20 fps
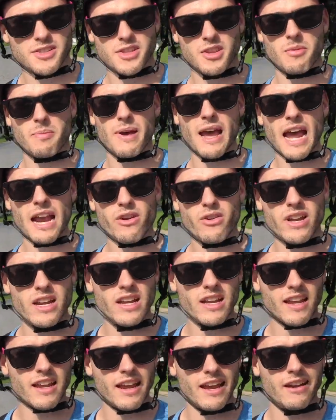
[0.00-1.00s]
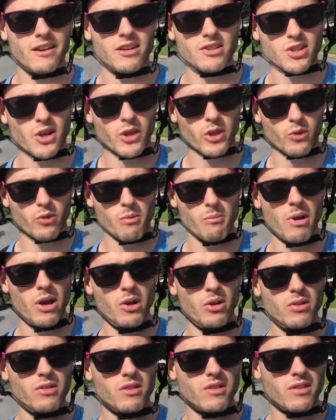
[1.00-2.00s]
the battery indicators on the
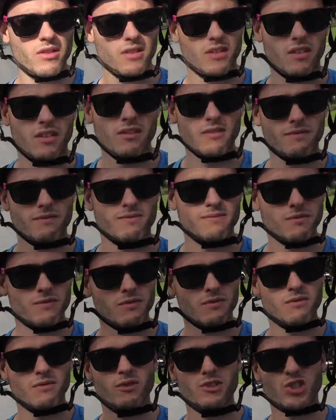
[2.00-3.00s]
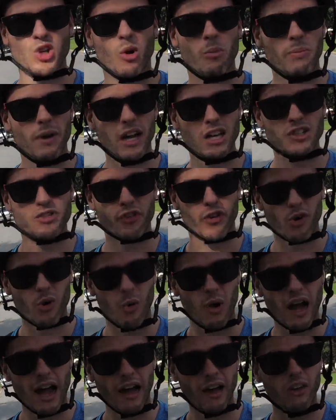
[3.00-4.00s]
remote don't budge for a
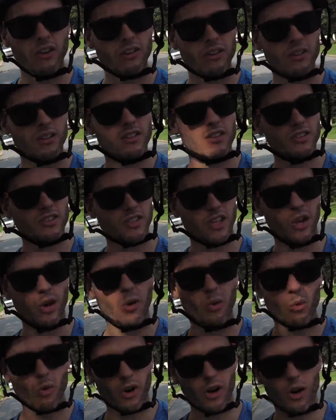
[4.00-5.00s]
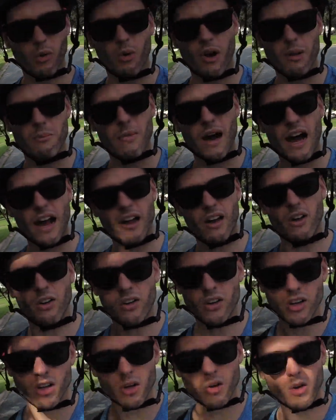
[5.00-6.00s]
while, so we're at 1 mile.
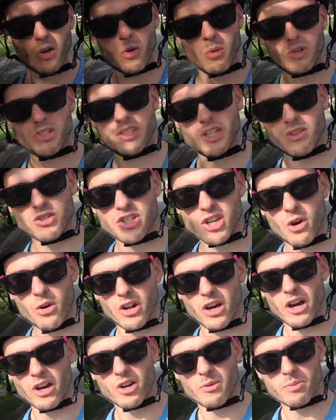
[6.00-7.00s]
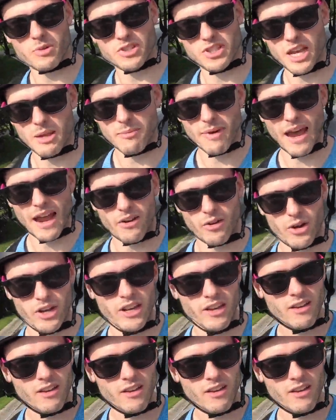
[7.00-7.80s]
We're still showing 100% battery,